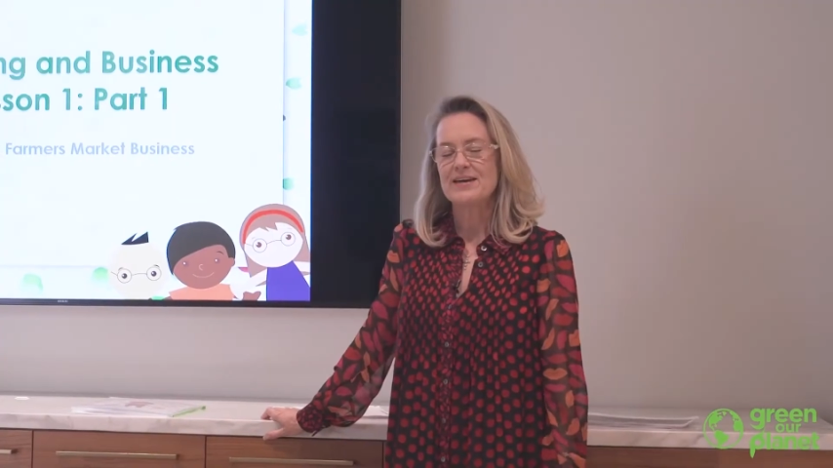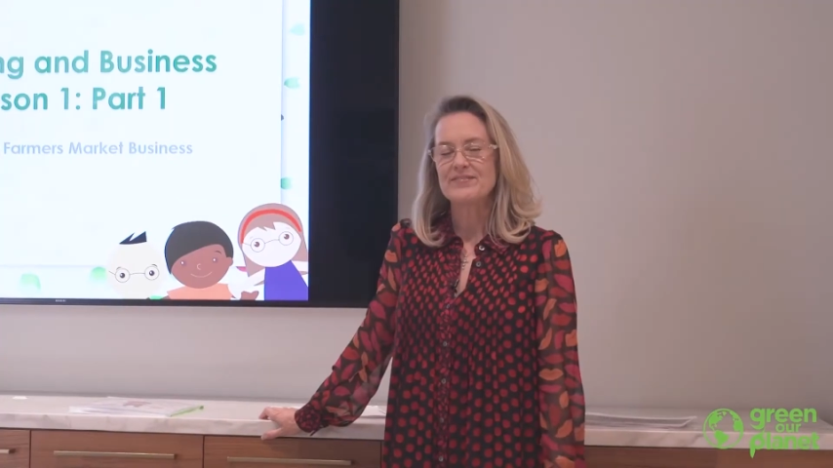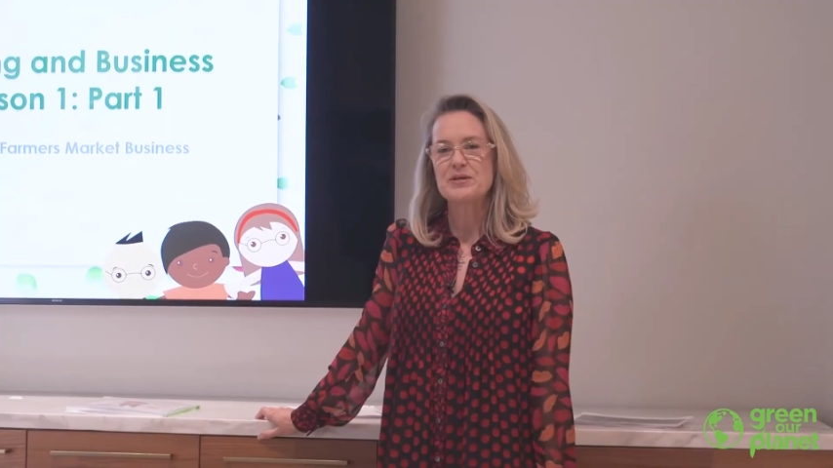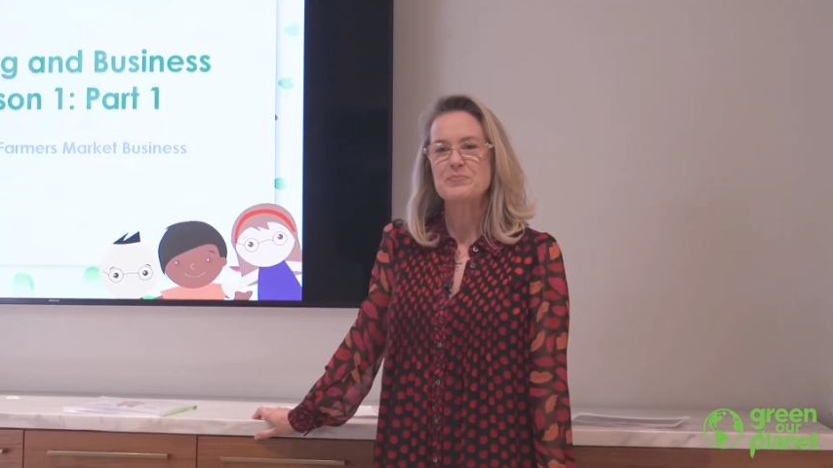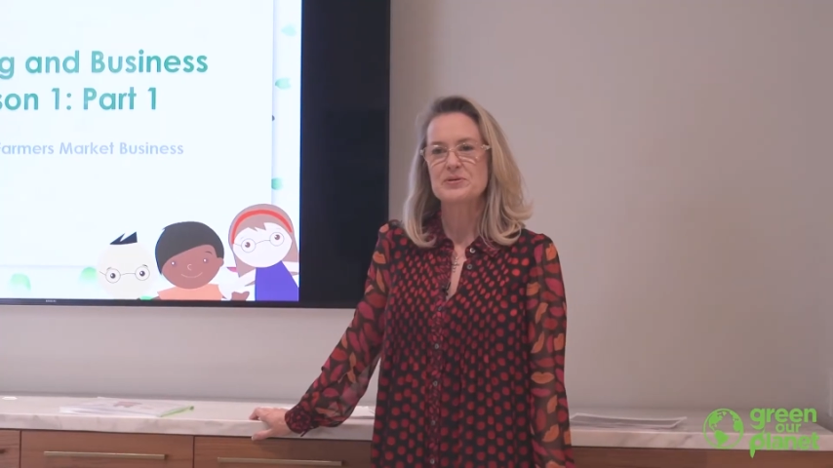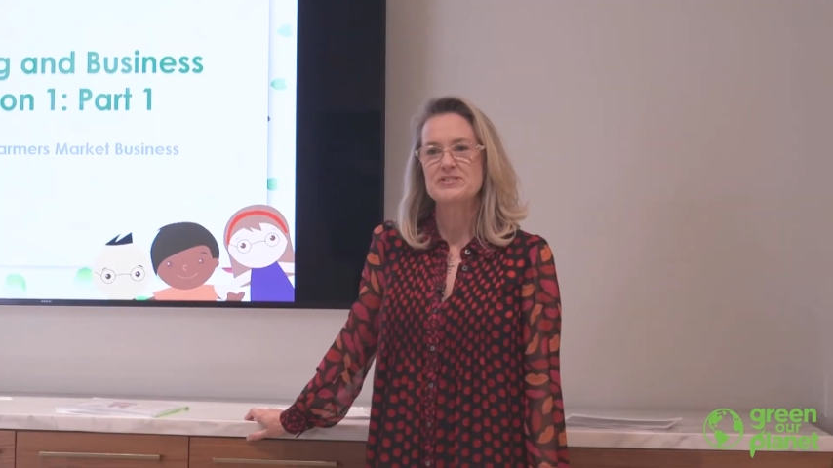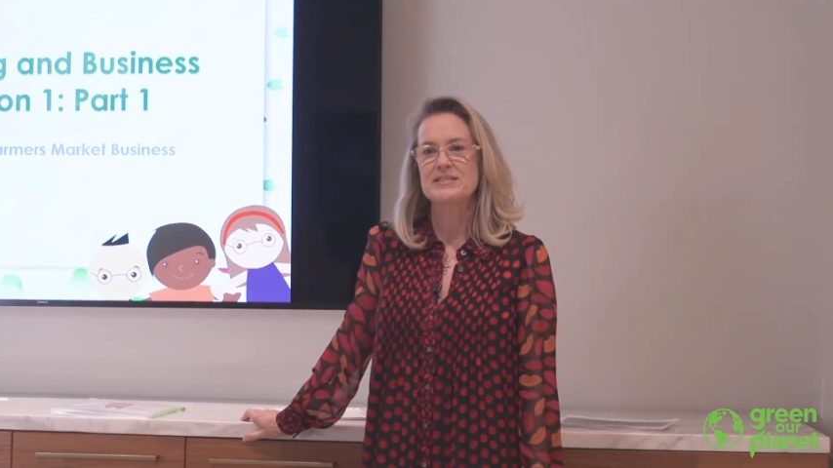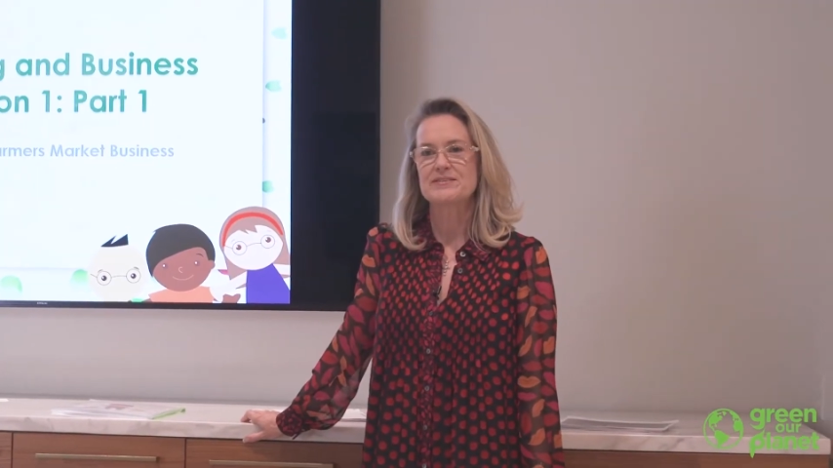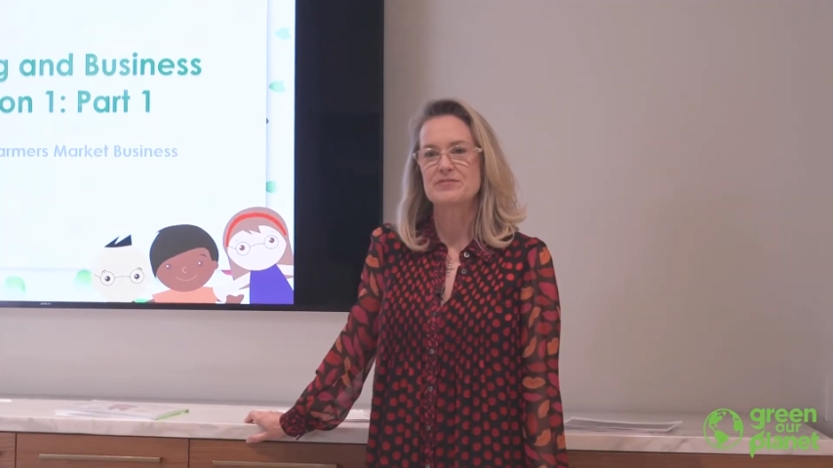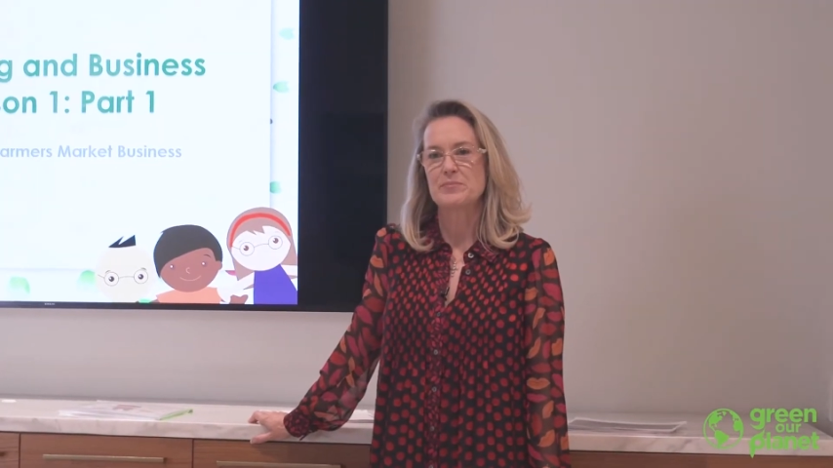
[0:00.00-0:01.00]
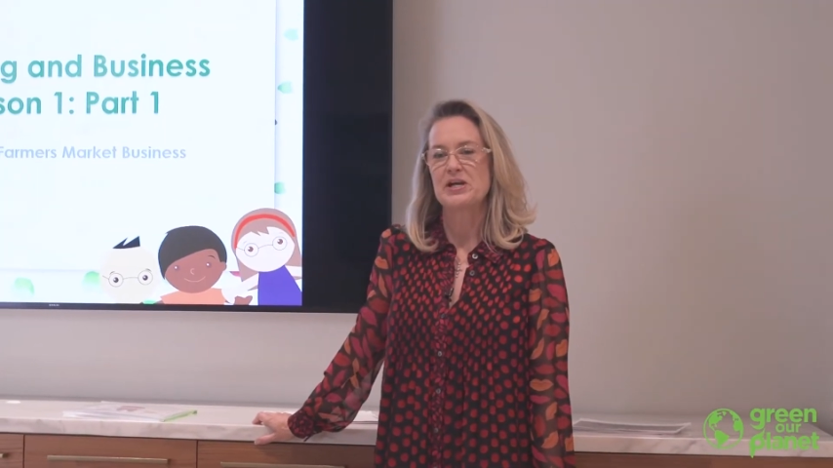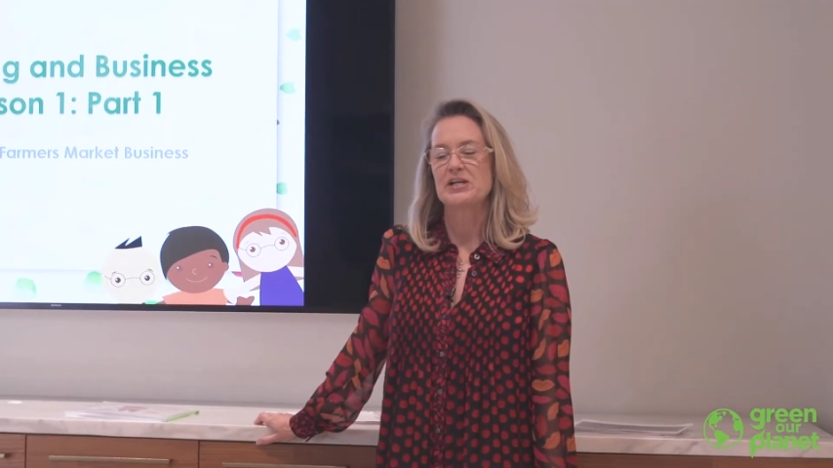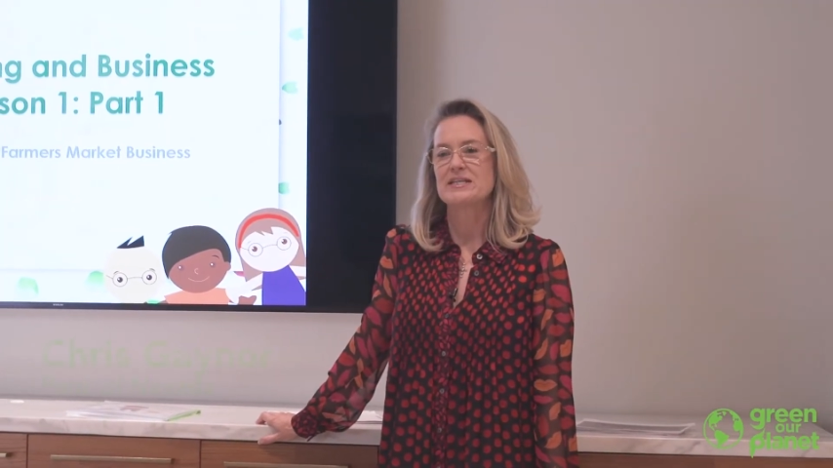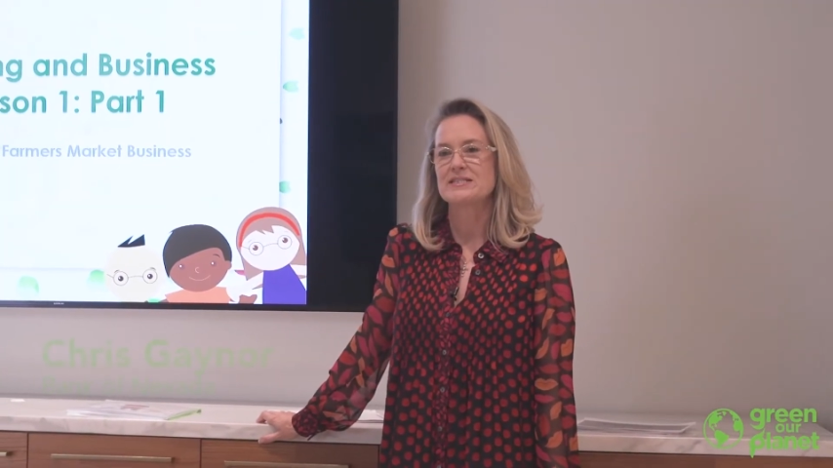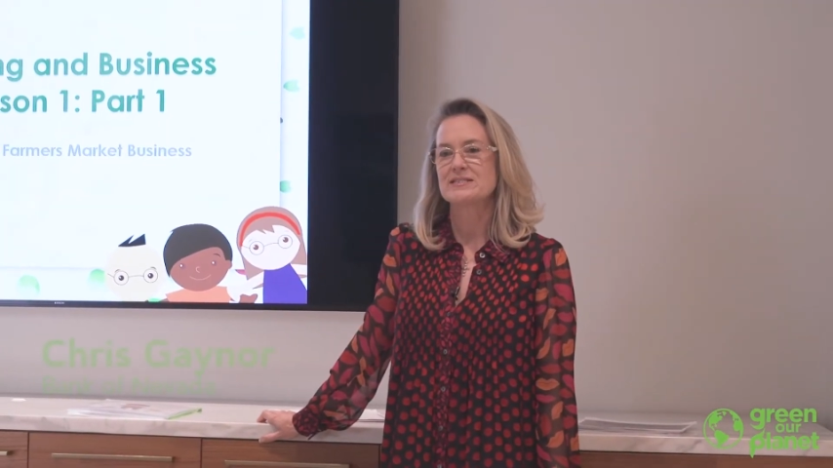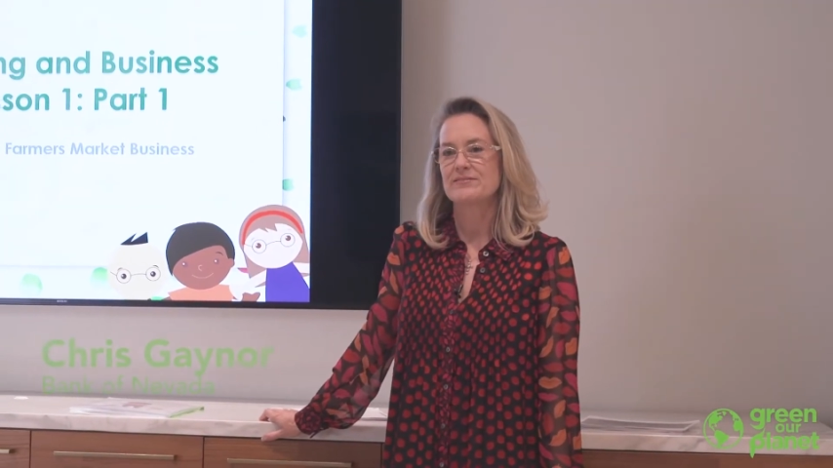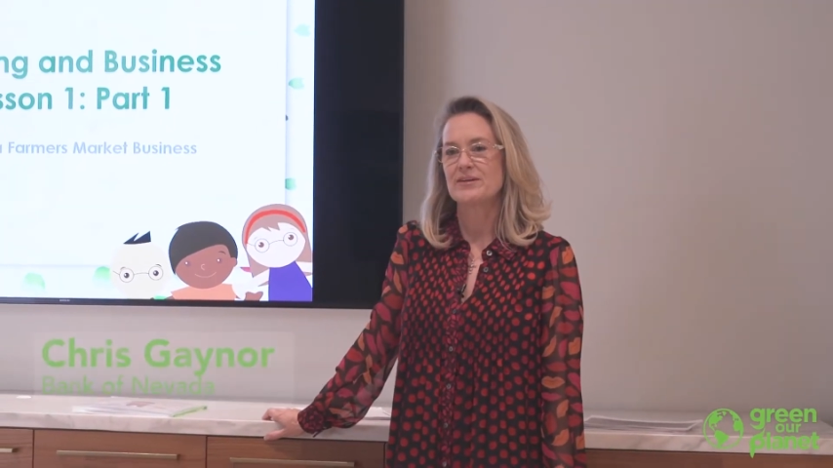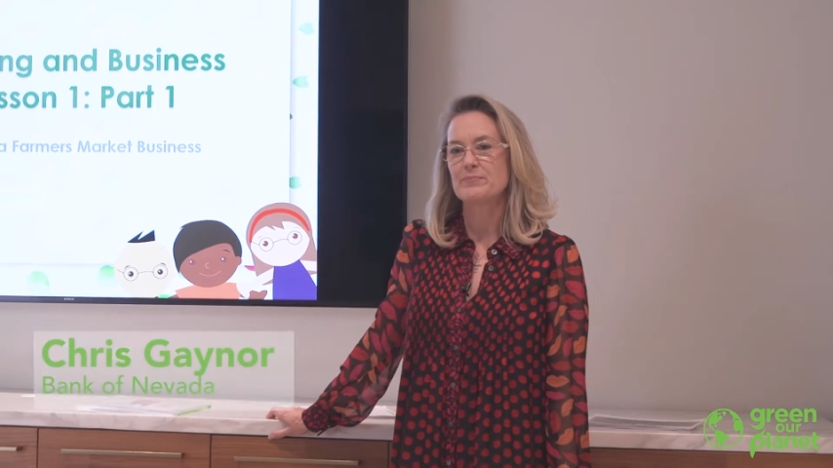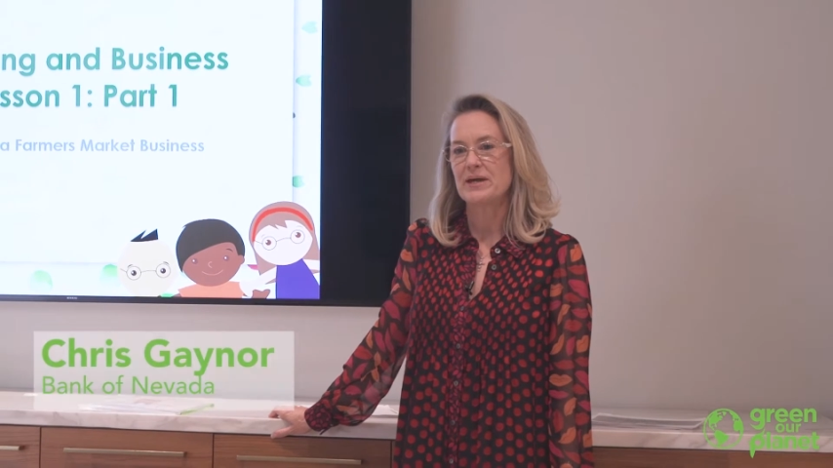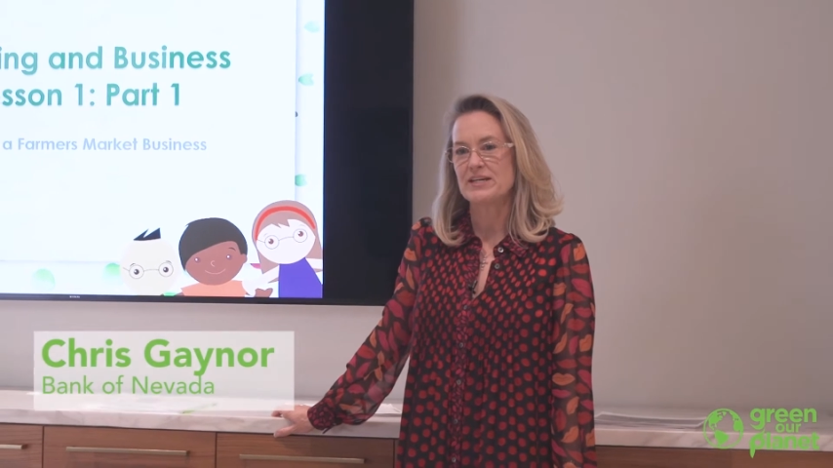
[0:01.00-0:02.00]
70% of Americans
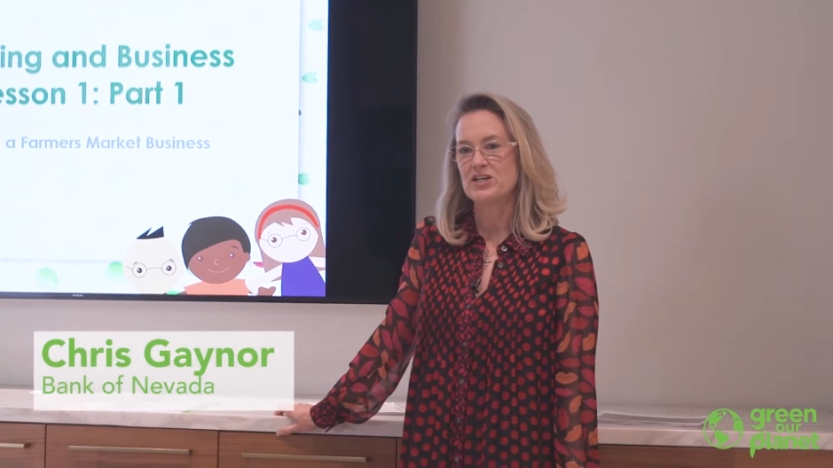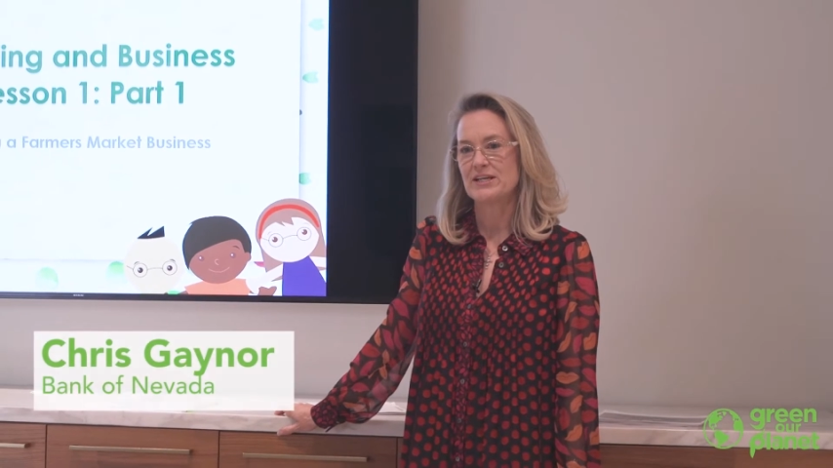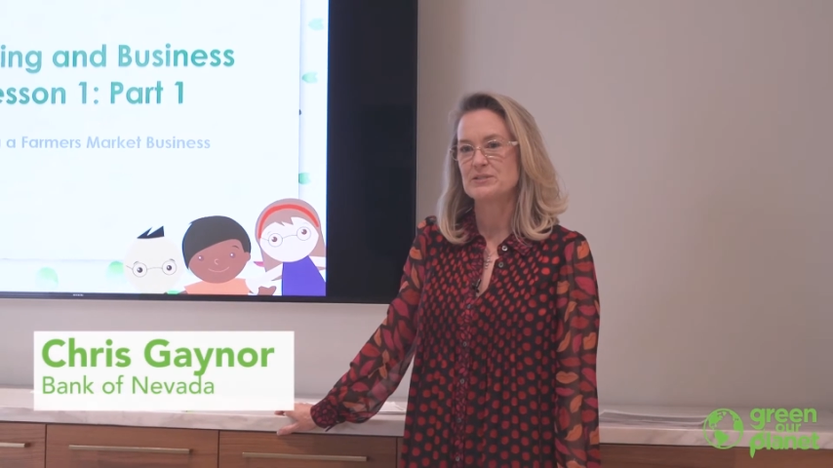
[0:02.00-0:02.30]
living paycheck